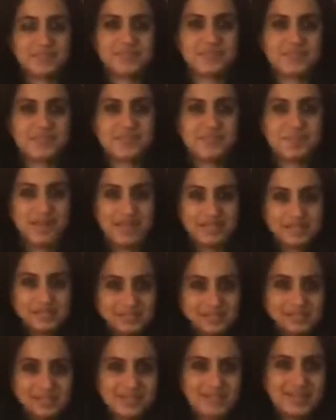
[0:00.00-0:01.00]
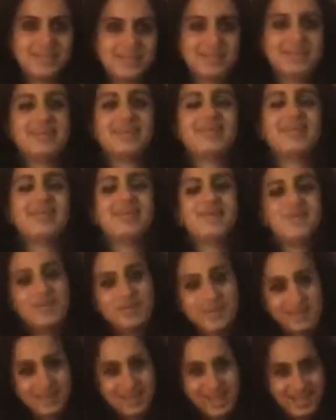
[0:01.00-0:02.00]
Imagine you're
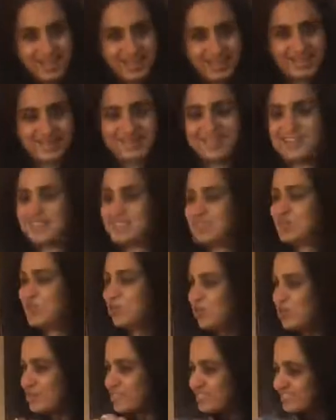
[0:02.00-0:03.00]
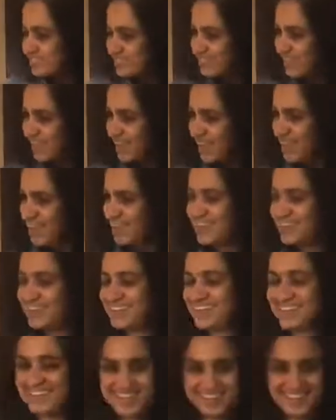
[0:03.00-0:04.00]
in the lake. It's a gorgeous day.
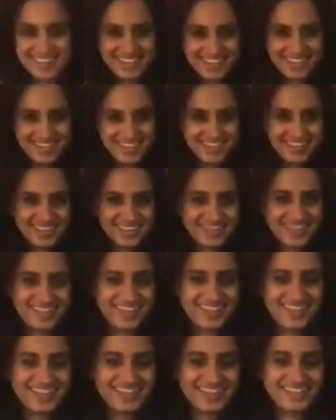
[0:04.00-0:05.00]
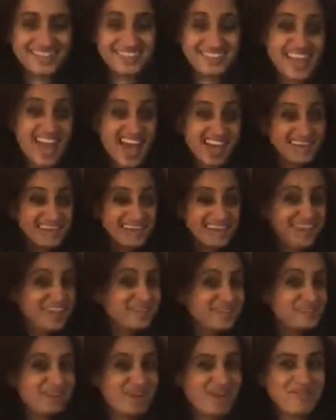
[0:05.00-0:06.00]
It's a Saturday
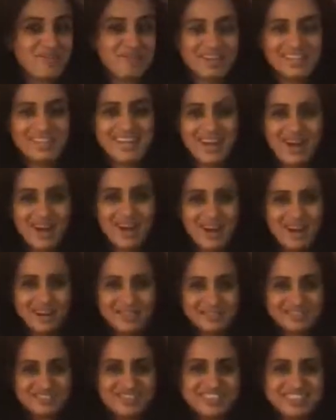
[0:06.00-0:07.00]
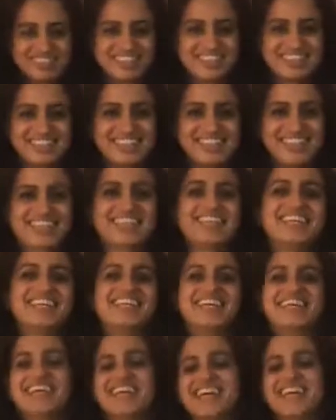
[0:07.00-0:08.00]
and we have Monday off.
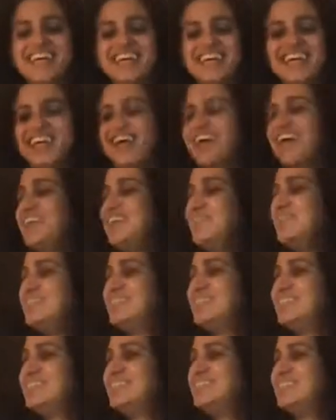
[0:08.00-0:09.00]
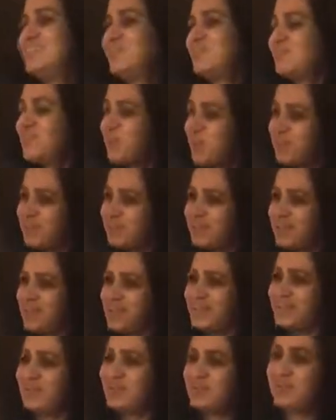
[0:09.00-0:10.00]
And you're
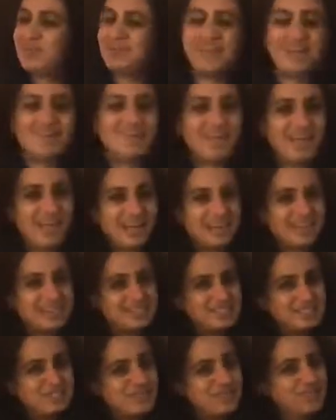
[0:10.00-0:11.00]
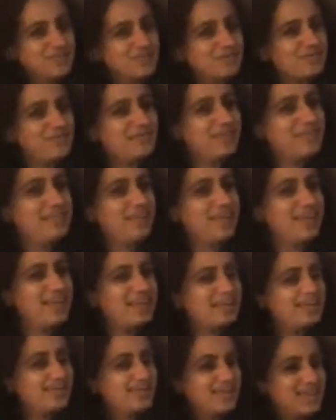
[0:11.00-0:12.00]
rowing and you're looking around in this beautiful
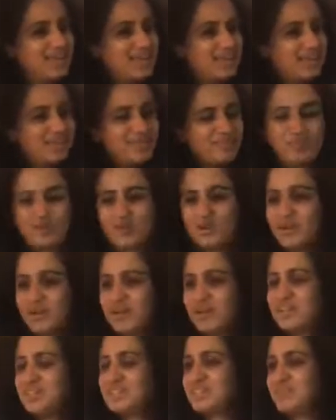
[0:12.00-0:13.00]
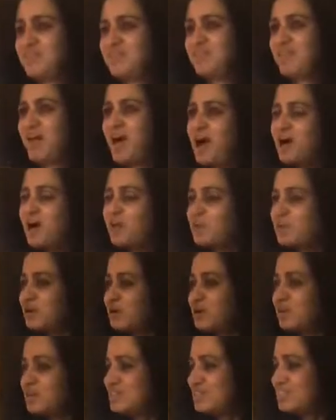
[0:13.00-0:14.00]
lake, looking at the birds, the
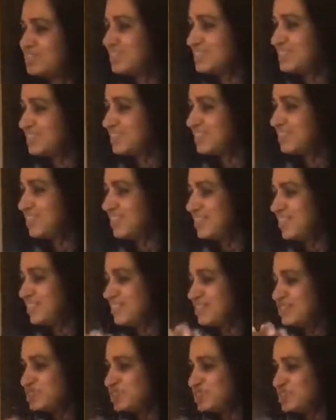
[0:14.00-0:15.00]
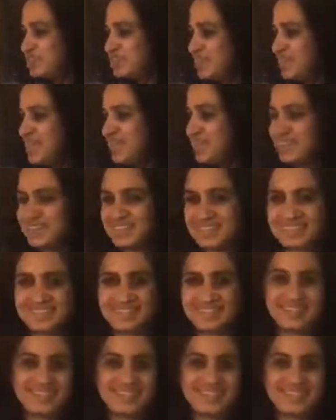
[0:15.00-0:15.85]
flowers, the trees.